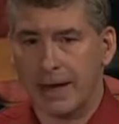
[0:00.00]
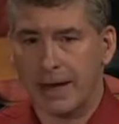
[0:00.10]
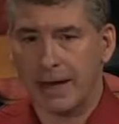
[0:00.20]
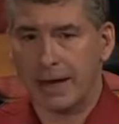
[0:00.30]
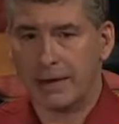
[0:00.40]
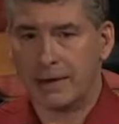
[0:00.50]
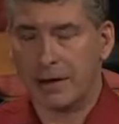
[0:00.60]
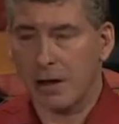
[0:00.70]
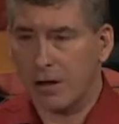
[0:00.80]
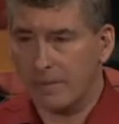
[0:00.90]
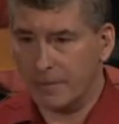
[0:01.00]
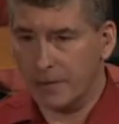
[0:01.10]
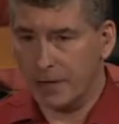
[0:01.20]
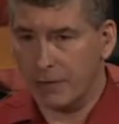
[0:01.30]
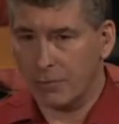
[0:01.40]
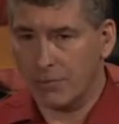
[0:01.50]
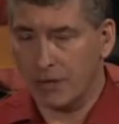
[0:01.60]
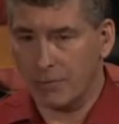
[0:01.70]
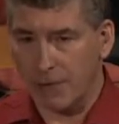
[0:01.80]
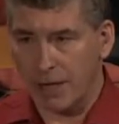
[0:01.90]
And hopefully it will
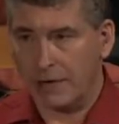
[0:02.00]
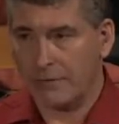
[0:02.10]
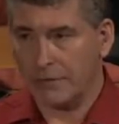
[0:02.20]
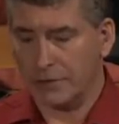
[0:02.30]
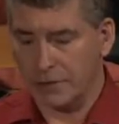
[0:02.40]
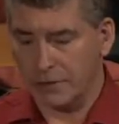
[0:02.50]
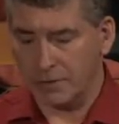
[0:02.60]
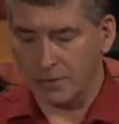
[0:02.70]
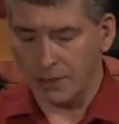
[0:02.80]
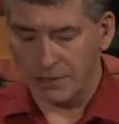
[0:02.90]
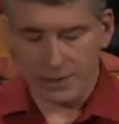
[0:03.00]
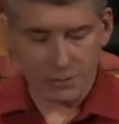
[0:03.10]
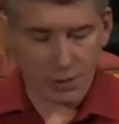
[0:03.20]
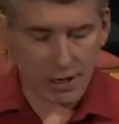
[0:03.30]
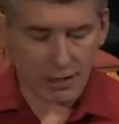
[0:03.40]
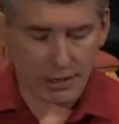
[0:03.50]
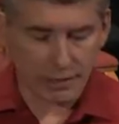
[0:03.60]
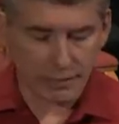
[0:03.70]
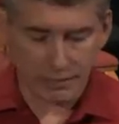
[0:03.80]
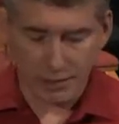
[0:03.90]
be meaningful to you because that's where I
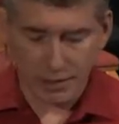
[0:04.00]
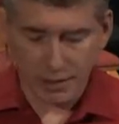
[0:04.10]
live uh,